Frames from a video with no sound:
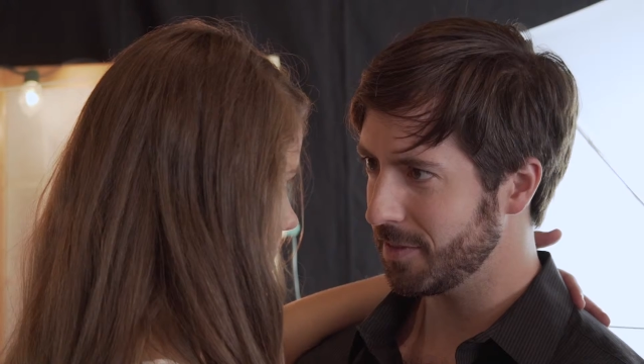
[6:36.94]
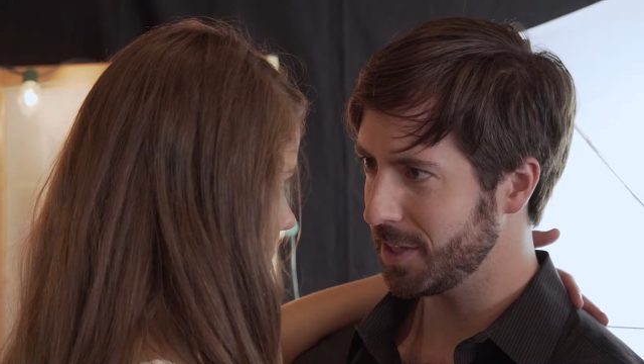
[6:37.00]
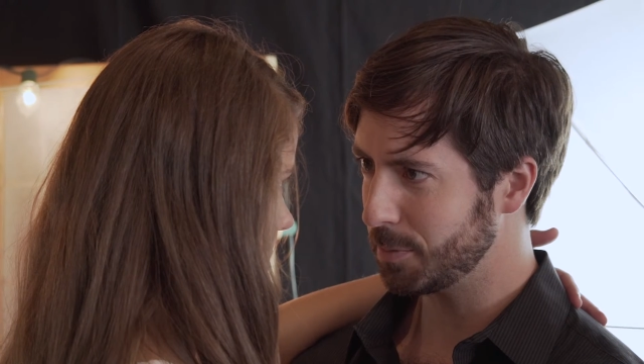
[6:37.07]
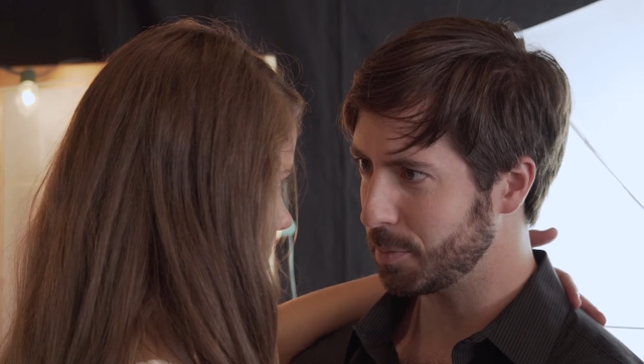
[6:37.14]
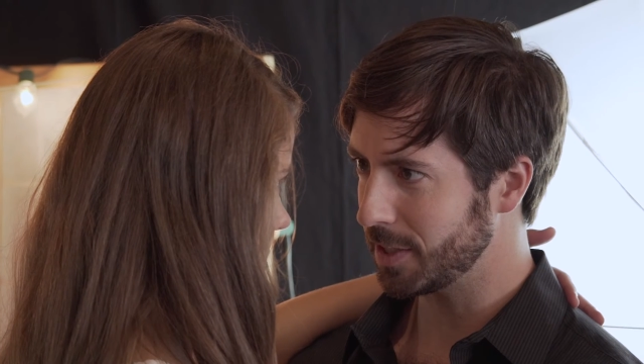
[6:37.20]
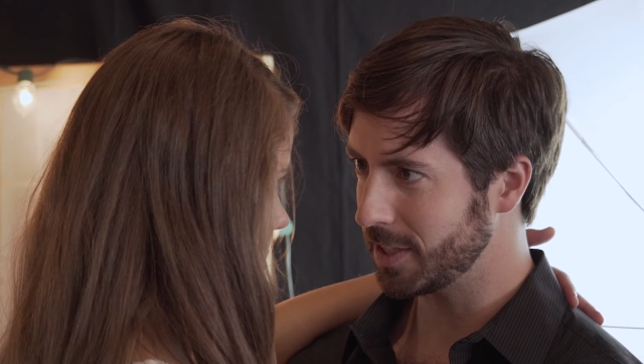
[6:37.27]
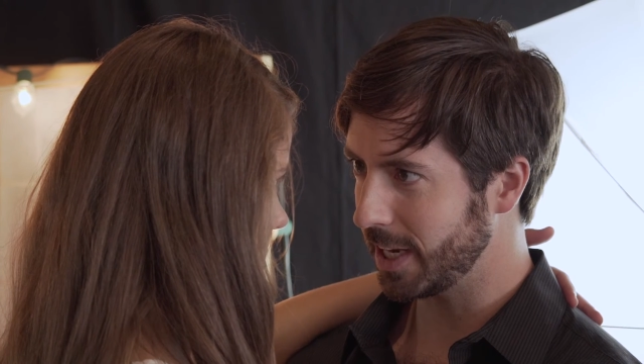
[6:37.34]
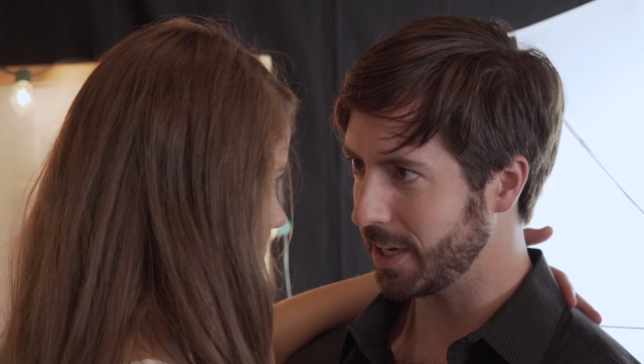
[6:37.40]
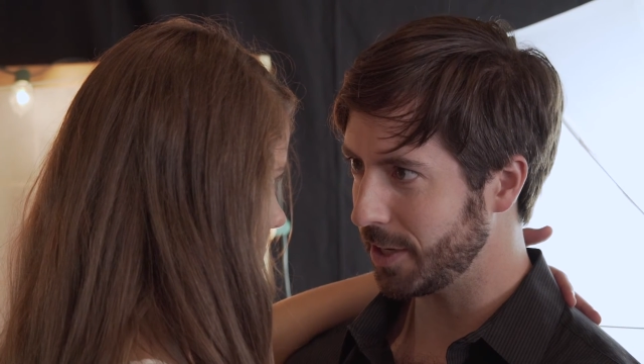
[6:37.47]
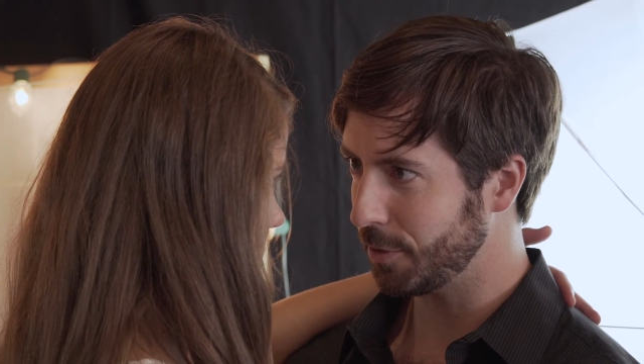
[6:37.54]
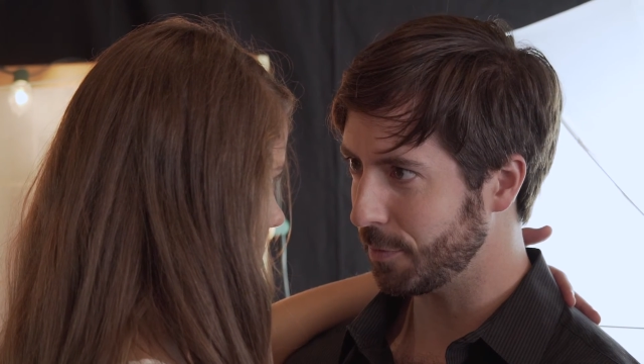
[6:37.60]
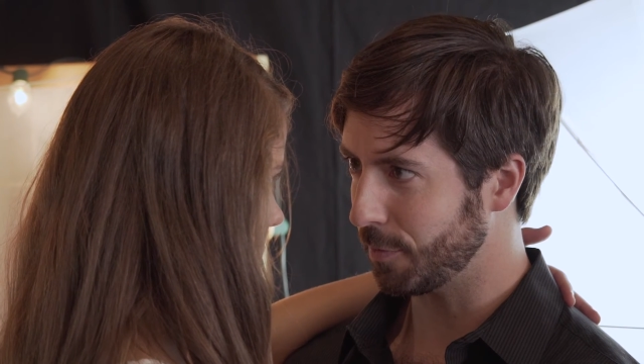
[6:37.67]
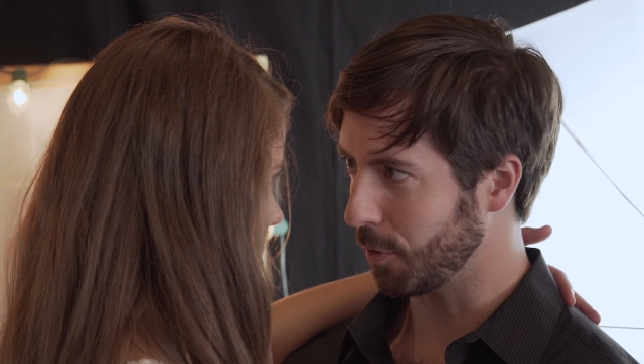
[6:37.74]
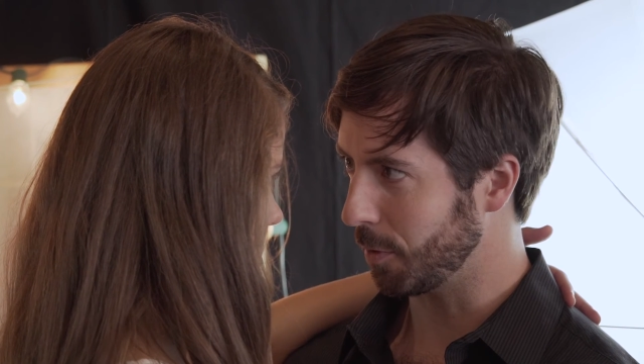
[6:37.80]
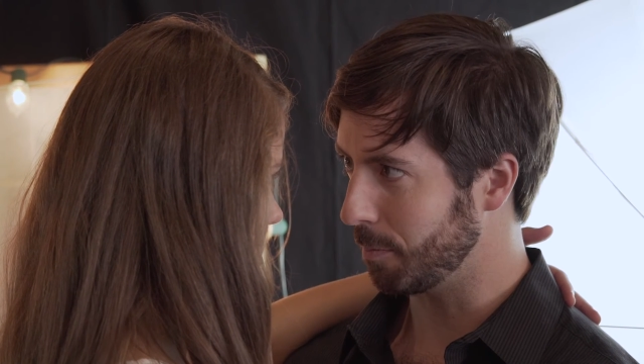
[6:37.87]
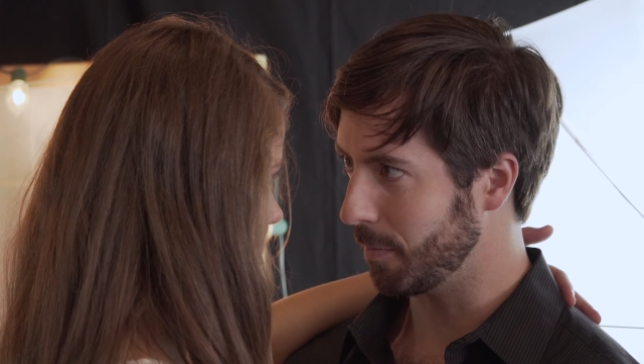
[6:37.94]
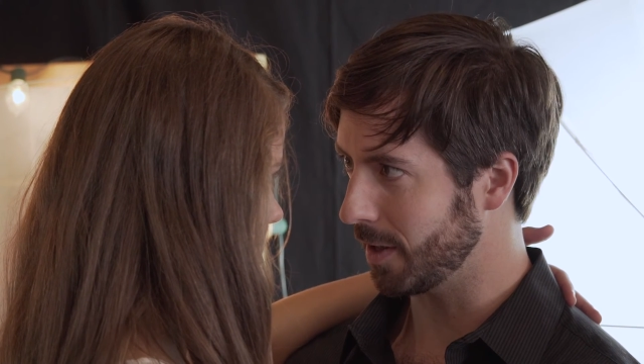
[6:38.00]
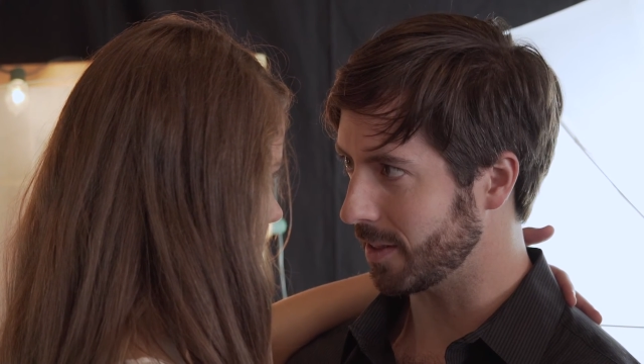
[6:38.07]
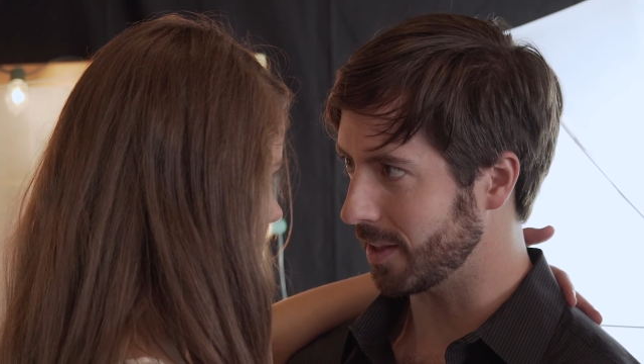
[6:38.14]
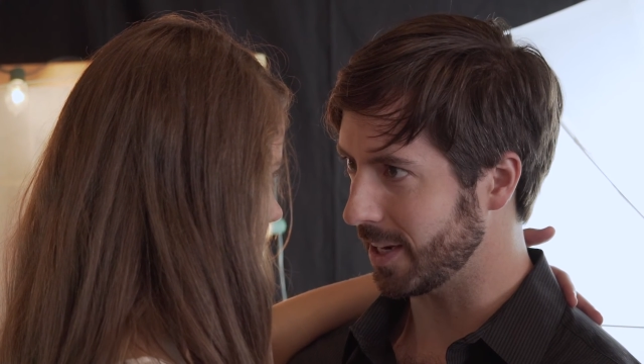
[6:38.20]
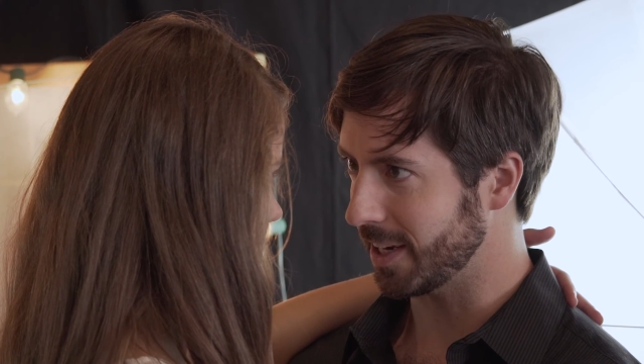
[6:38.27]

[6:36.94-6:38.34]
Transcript: He's been dating you for a month and